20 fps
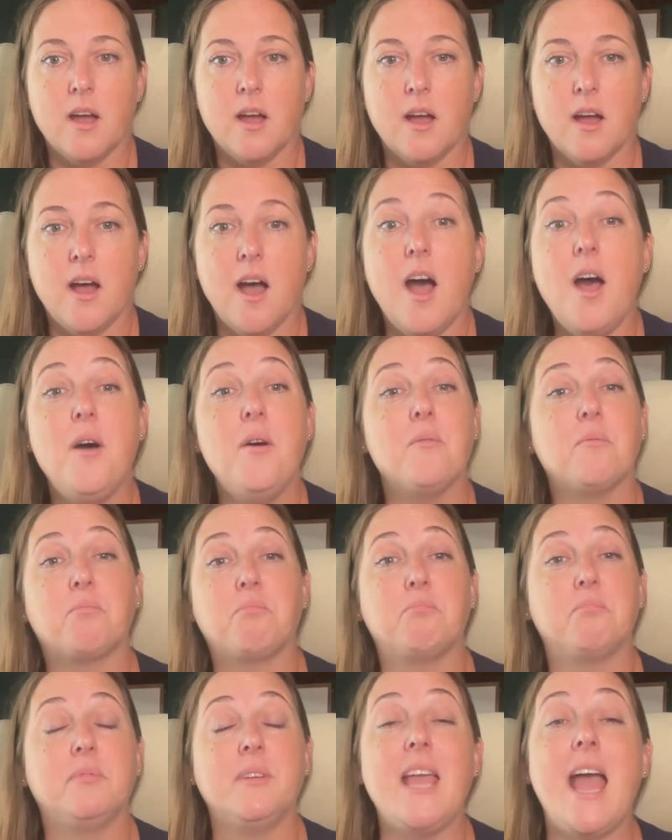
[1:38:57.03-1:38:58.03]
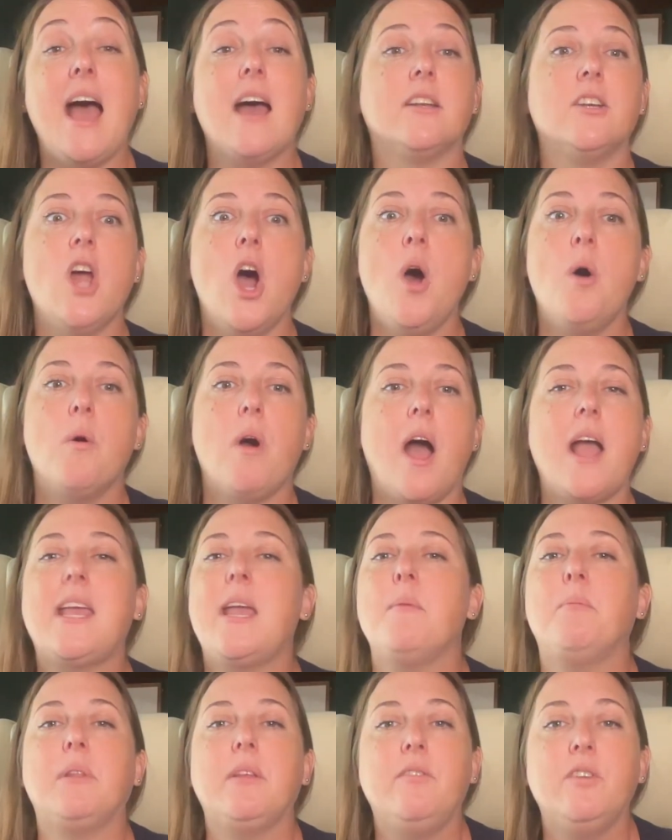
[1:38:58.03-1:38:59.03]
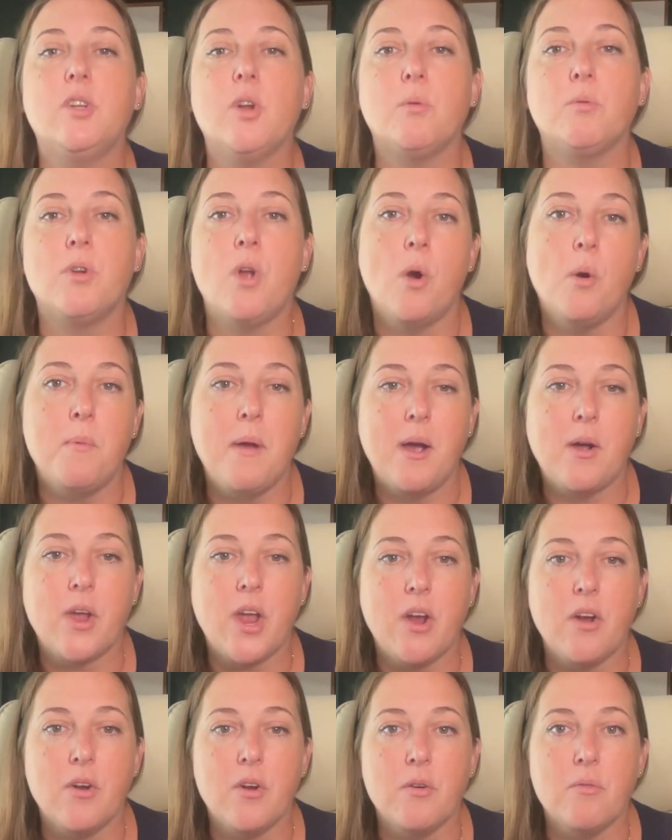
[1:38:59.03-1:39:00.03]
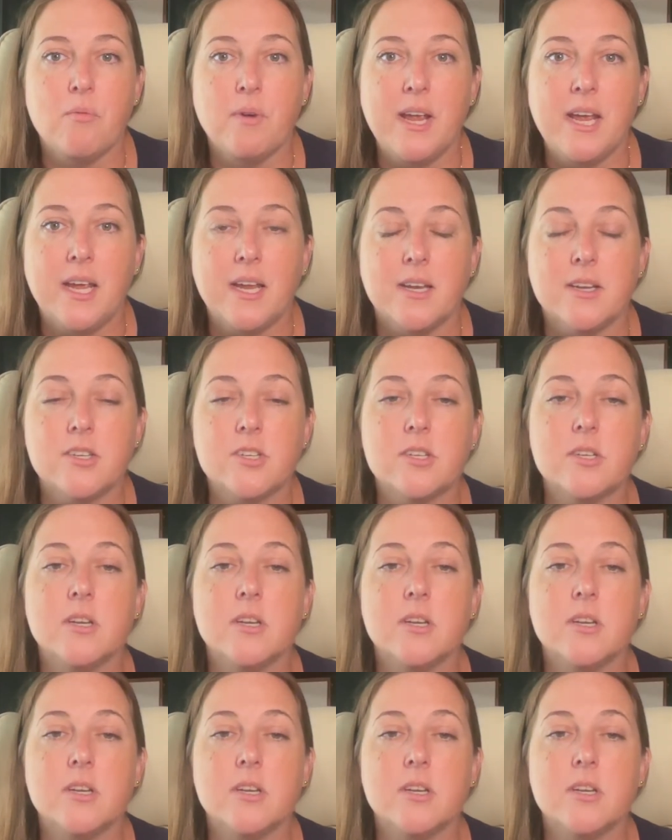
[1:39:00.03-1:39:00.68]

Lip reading: oh, yeah, no, I can't believe you don't know about Karen Reed.